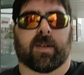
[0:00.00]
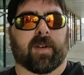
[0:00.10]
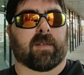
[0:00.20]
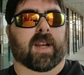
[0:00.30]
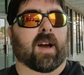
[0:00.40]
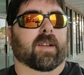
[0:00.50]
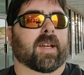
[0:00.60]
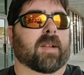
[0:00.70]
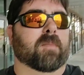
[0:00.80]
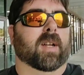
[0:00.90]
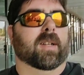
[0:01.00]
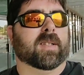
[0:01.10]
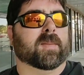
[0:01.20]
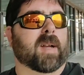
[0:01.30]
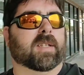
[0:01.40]
stuff every now and then, but
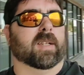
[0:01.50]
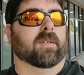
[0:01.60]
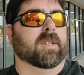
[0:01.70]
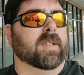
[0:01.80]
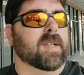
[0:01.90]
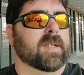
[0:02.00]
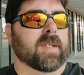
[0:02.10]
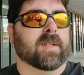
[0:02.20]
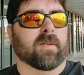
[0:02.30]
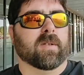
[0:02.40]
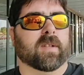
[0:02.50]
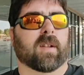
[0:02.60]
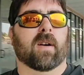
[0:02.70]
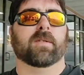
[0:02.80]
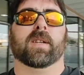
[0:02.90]
especially with the Disney stores
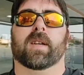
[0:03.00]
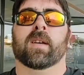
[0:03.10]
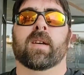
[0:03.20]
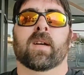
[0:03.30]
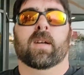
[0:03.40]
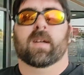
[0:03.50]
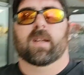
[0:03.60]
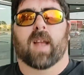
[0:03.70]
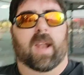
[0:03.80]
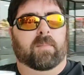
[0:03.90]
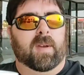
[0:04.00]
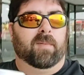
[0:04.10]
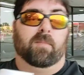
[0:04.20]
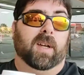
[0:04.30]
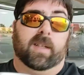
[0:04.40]
closing, a lot of
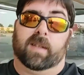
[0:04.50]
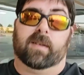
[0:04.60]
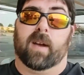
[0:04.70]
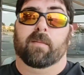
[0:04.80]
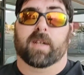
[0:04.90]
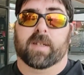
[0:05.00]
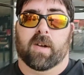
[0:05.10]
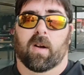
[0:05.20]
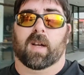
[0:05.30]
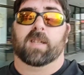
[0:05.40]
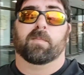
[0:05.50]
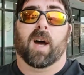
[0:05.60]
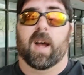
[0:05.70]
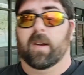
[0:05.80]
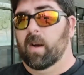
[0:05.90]
people been coming to Target to
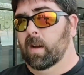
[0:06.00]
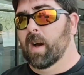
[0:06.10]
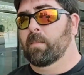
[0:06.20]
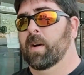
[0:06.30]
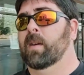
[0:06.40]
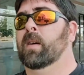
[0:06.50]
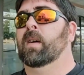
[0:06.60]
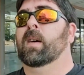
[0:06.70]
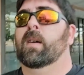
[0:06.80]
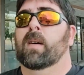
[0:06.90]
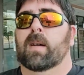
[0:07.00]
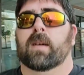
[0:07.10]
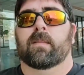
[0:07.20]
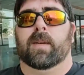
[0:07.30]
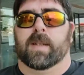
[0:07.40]
buy it all up
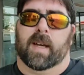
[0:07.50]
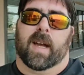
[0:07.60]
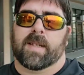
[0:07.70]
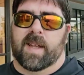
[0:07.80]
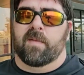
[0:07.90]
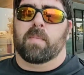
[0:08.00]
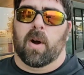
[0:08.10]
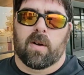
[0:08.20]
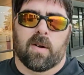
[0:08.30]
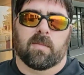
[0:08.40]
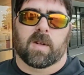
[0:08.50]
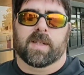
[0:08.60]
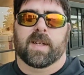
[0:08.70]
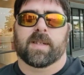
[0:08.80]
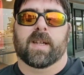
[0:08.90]
because I guess they've partnered
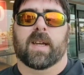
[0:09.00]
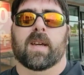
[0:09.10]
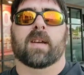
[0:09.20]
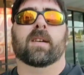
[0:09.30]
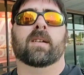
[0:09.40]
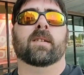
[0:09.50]
with Disney